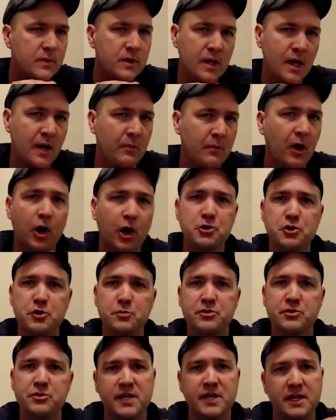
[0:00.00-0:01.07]
I'm
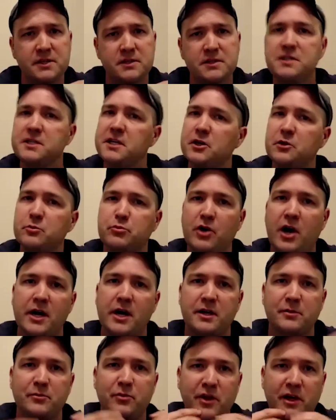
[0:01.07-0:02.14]
100% sealed
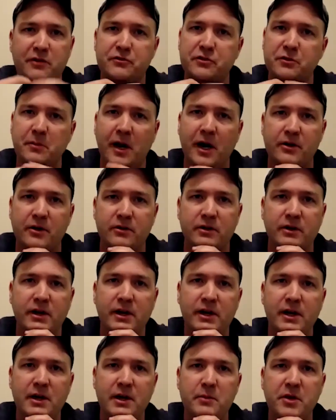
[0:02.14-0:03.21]
product play for Modern,
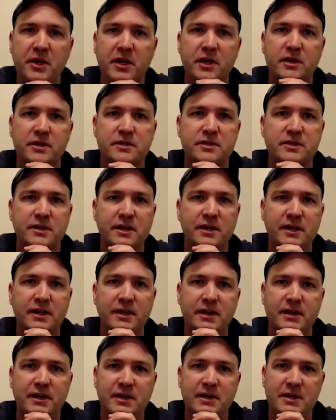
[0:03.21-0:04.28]
because
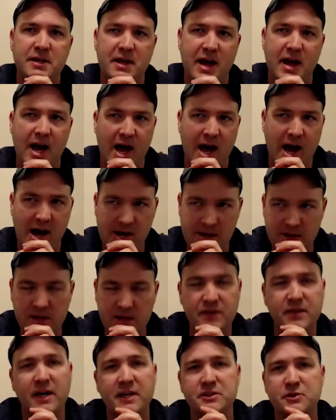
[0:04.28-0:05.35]
I
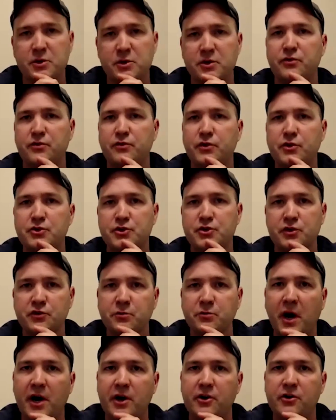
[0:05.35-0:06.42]
think that's where the future of
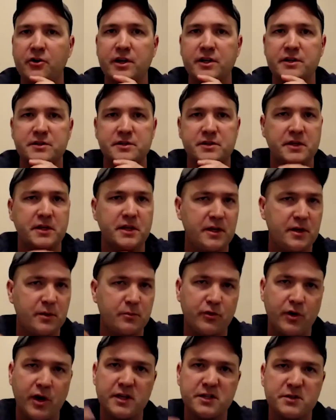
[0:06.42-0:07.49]
Modern is in a
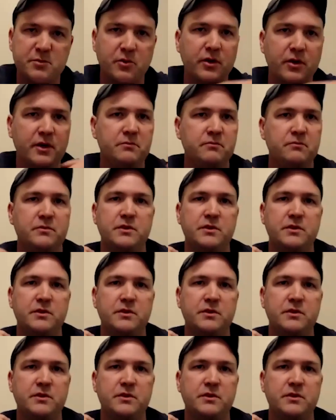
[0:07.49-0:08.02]
price point.